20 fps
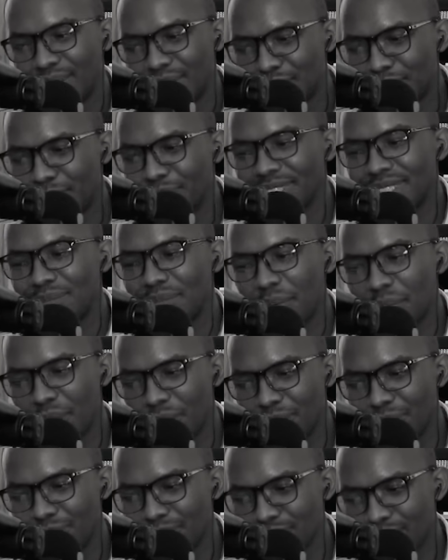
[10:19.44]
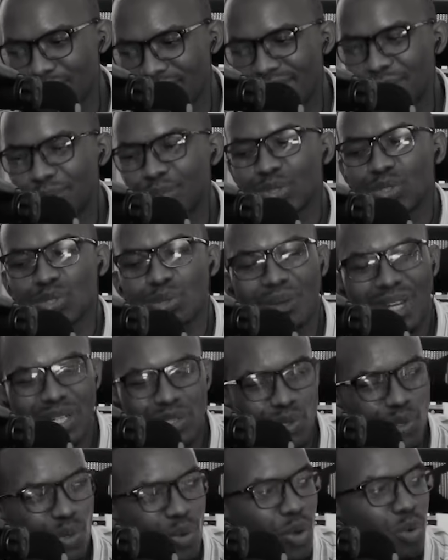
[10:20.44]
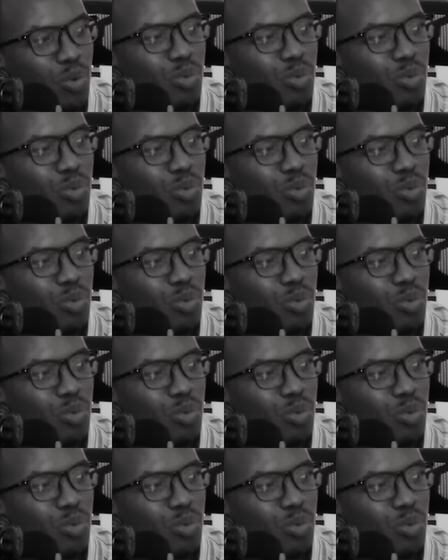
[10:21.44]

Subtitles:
n'ubuzima bwo mu nzozi busobanurwa